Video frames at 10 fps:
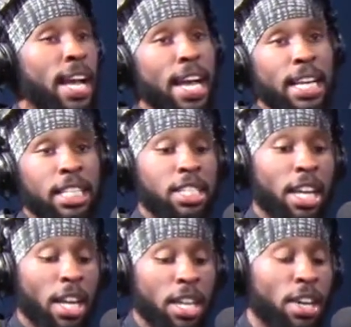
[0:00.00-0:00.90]
And then it's
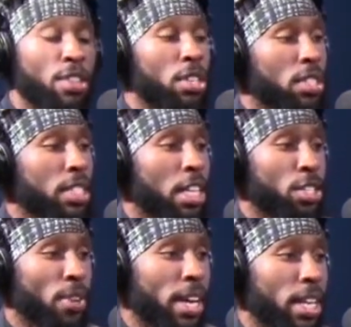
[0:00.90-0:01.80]
like another set of
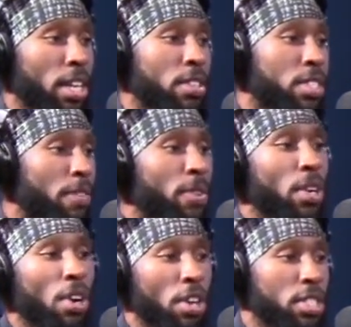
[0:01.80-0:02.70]
training of different
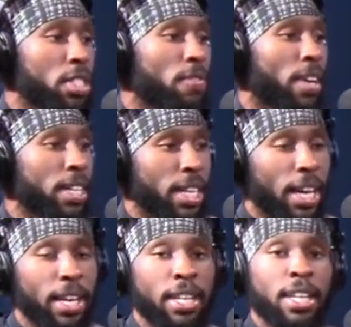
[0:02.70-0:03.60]
calls and stuff like
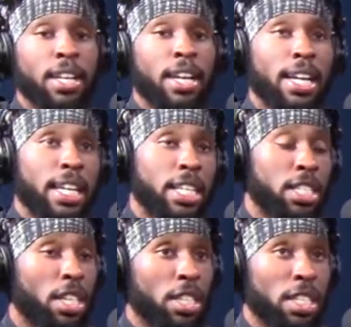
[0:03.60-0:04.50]
that. And then
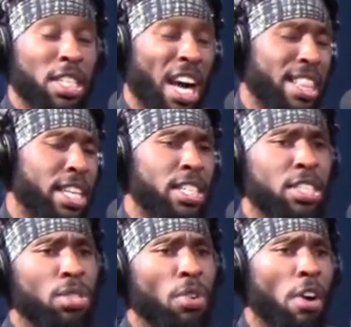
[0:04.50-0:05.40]
I think he does
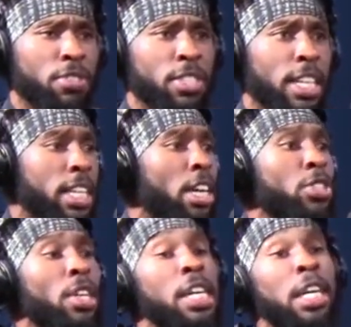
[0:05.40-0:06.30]
2 officers, and he
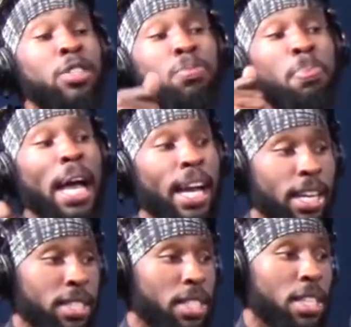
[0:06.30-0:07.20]
comes back
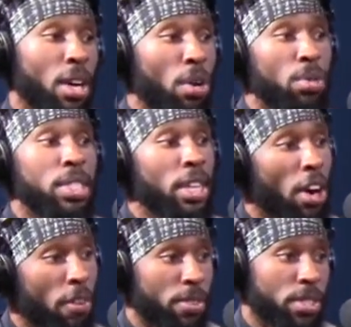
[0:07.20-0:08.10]
to the OG
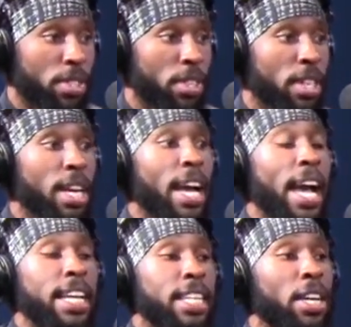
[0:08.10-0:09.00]
officer. Okay.
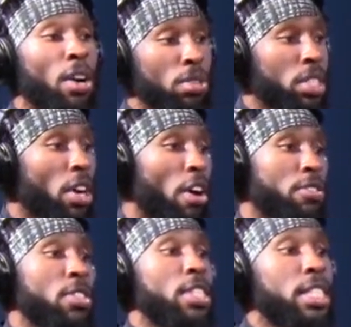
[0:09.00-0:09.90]
And then the OG
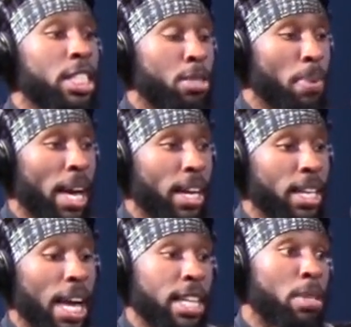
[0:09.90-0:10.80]
officer just sits back
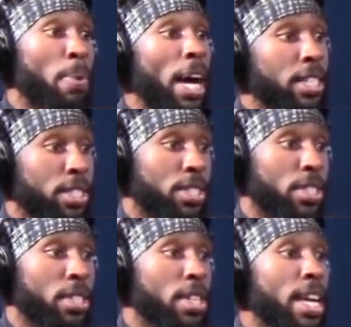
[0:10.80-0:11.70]
as the
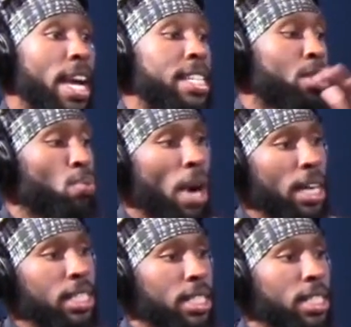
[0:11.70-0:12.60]
passenger and just
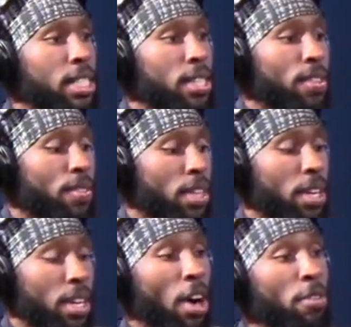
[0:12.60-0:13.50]
watches the
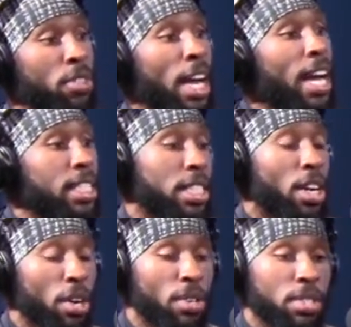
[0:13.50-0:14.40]
officer as he
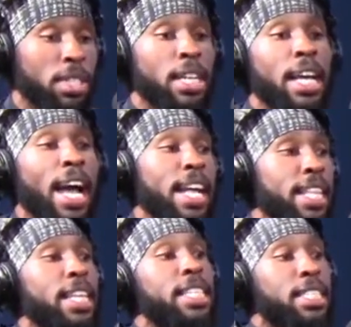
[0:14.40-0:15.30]
goes, and
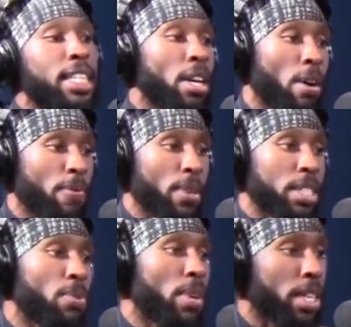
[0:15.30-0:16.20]
then he's set off free
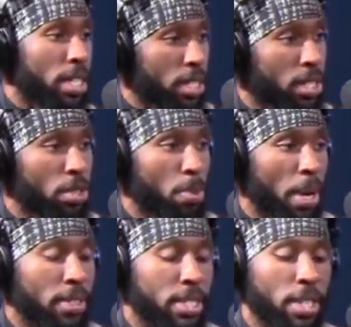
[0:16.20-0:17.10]
to where he can do it by
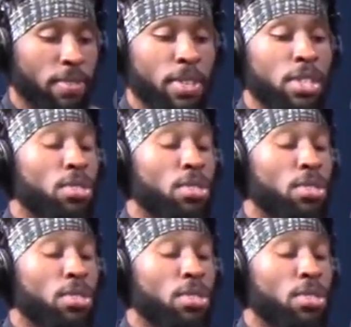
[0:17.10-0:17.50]
himself. Okay.